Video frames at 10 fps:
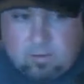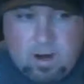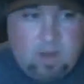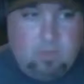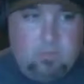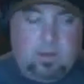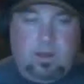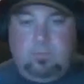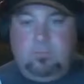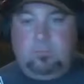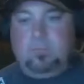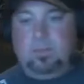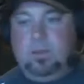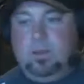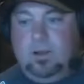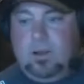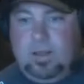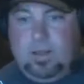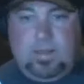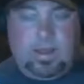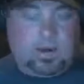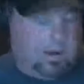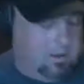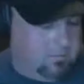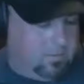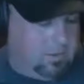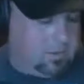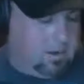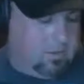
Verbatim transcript: the ground. Uh, you know, in, in that kind of uh,